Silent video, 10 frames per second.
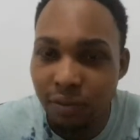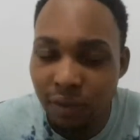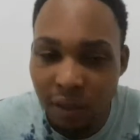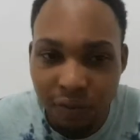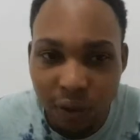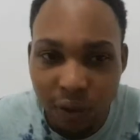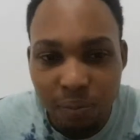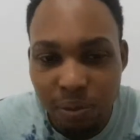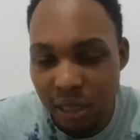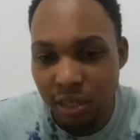if you
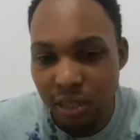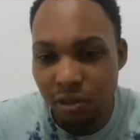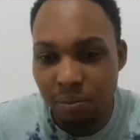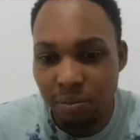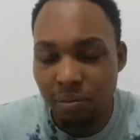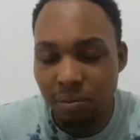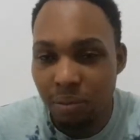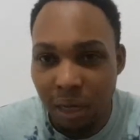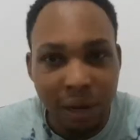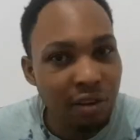complete the year.
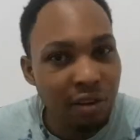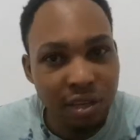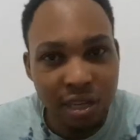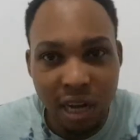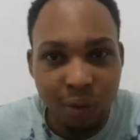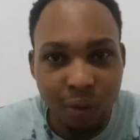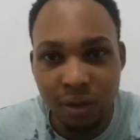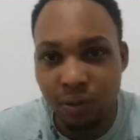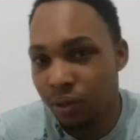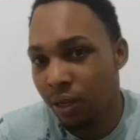Him already are going
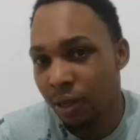good.